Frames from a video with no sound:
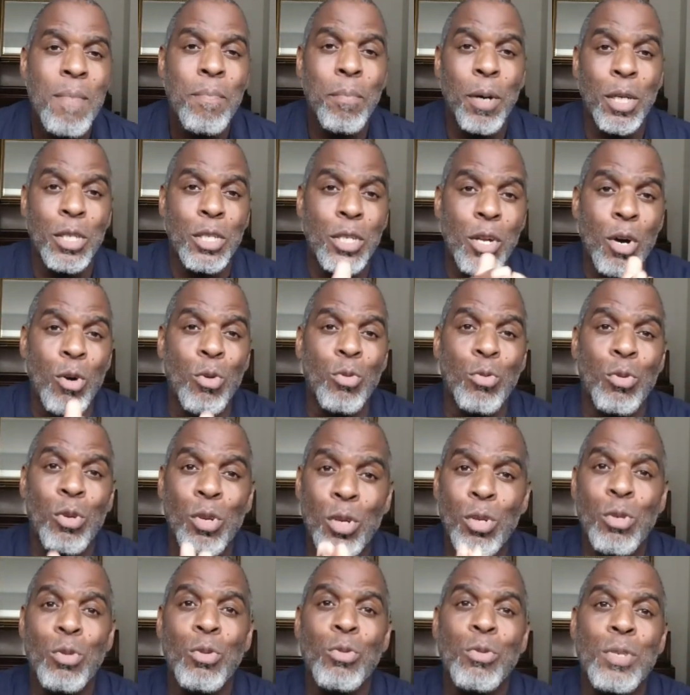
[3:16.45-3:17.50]
But don't
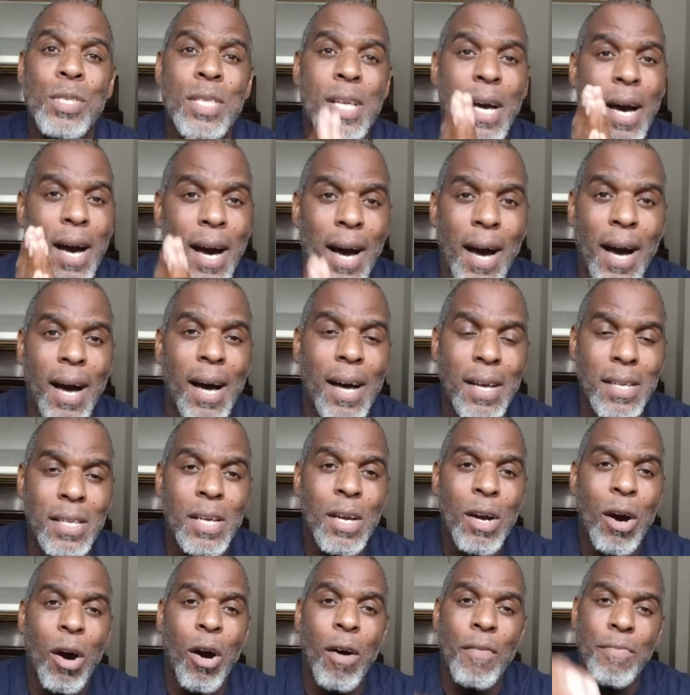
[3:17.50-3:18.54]
lose the heart
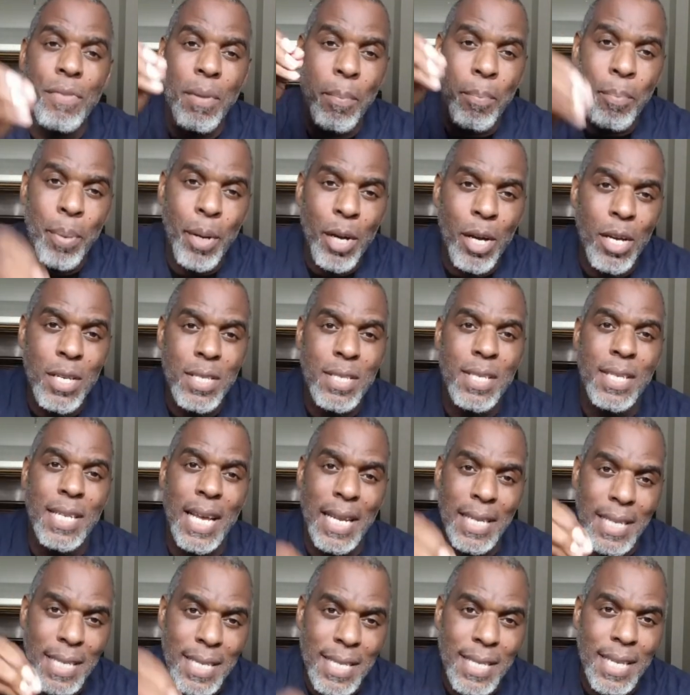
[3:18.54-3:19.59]
of the person
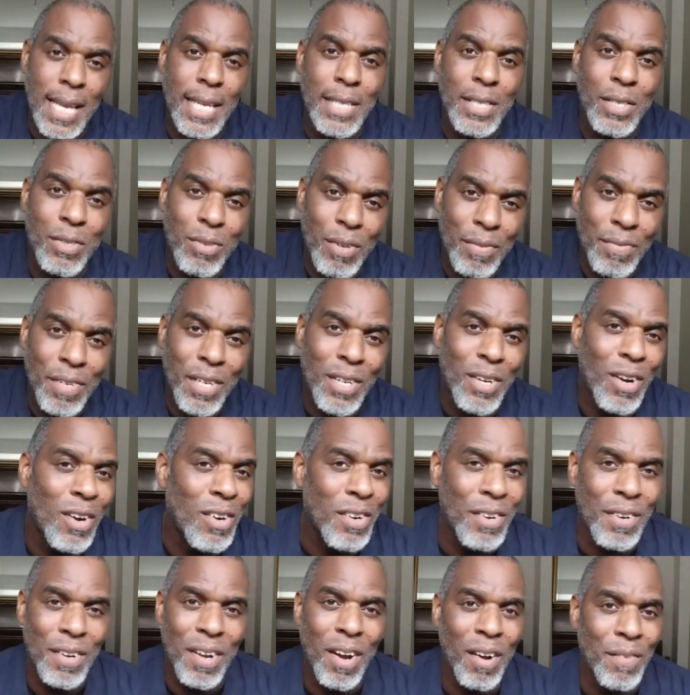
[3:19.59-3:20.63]
at the center
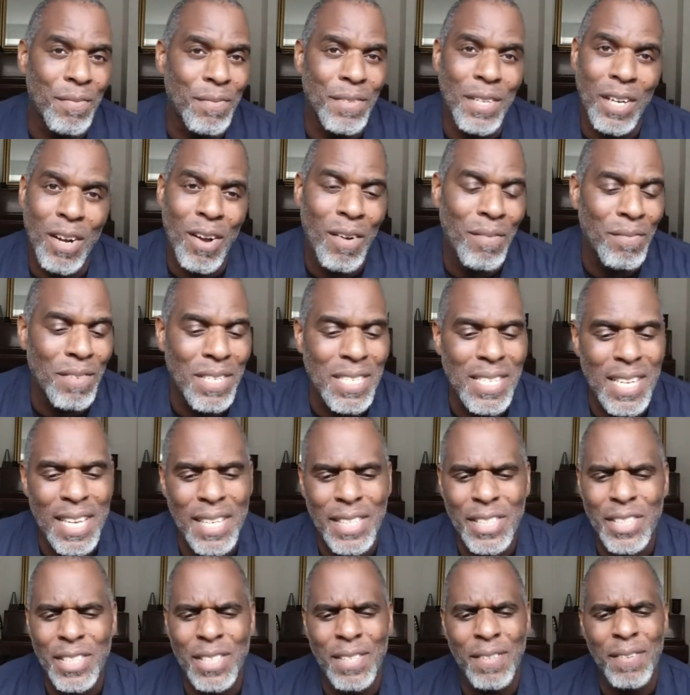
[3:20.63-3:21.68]
of the
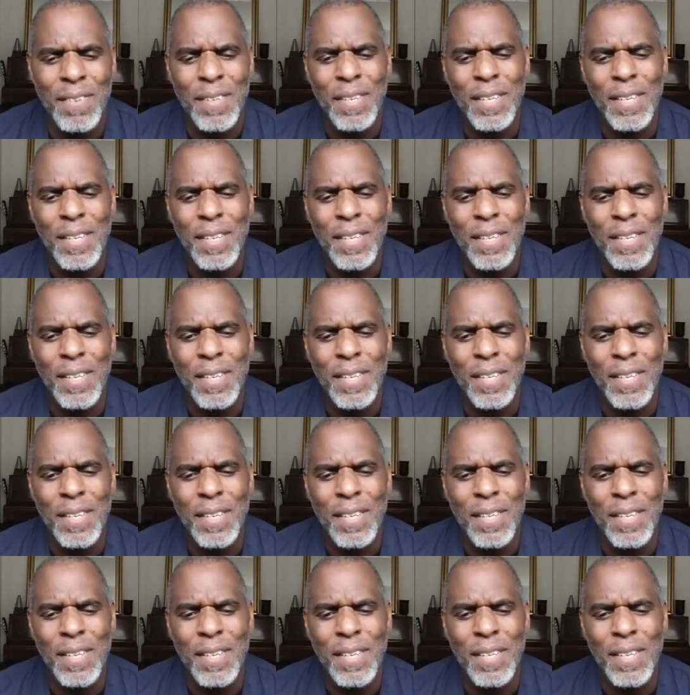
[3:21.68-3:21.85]
conversation.